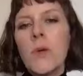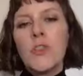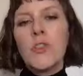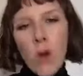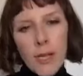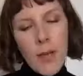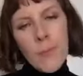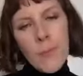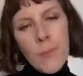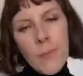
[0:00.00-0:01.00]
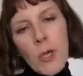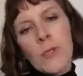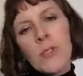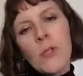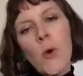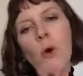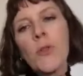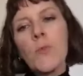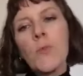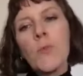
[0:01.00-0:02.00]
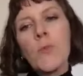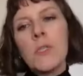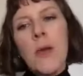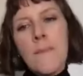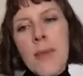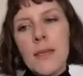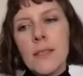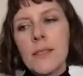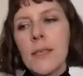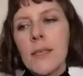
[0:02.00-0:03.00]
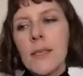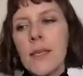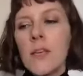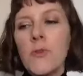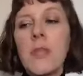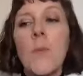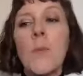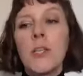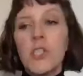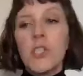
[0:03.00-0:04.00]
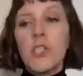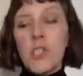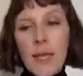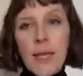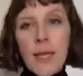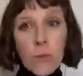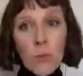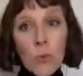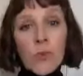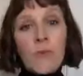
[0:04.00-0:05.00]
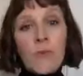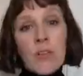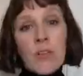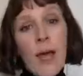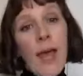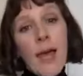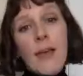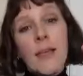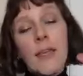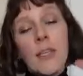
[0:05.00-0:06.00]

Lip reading: a dry shampoo, because the oil and the water don't mix. So if you then went straight in with water into your hair,